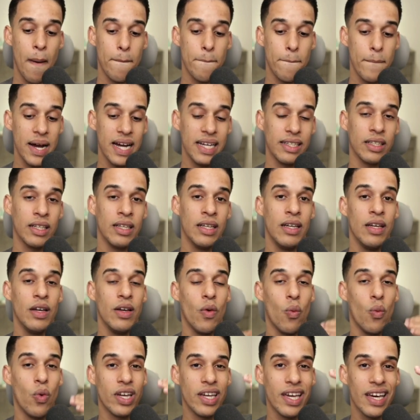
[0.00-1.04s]
But
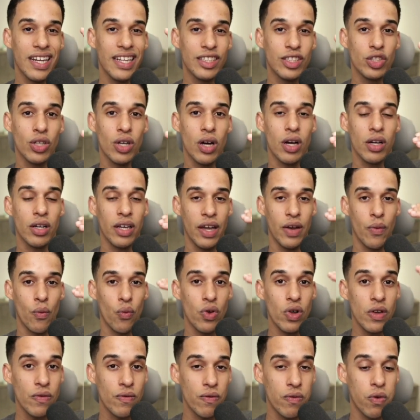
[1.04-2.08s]
we gotta talk and
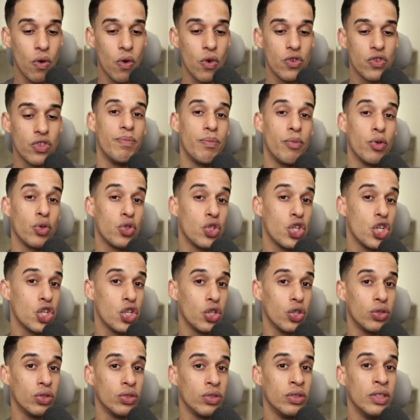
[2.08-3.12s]
reinforce
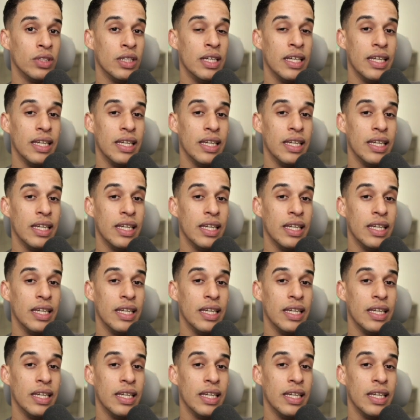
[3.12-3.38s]
positional